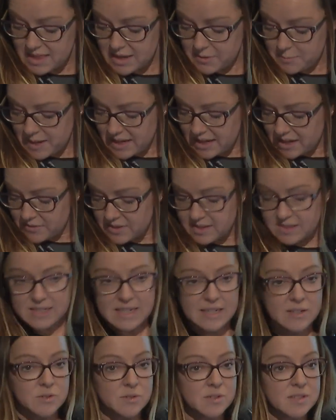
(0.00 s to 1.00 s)
they've been given
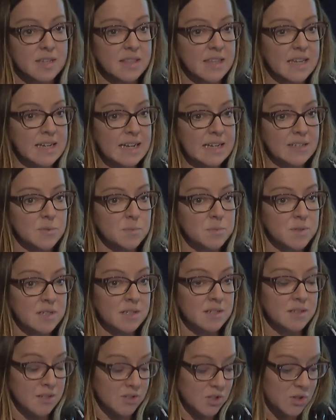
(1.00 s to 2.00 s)
signals that they need
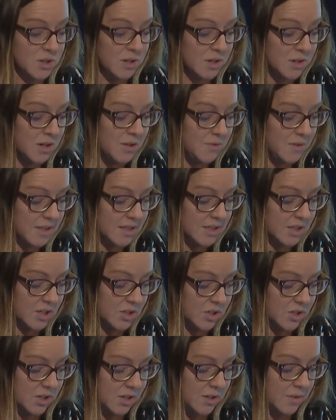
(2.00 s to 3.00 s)
to turn over the
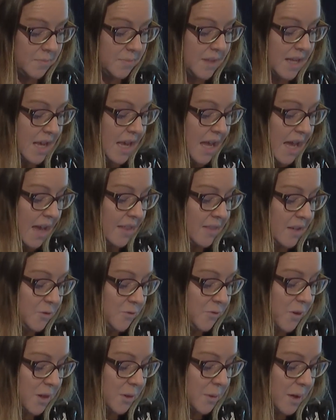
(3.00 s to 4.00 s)
tissue. And
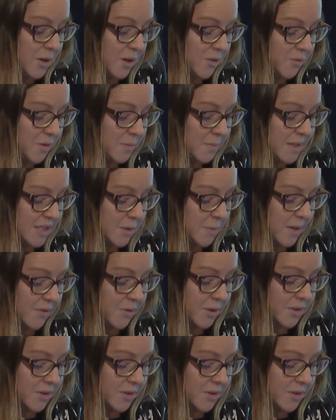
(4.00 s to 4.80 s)
then following on from this, we have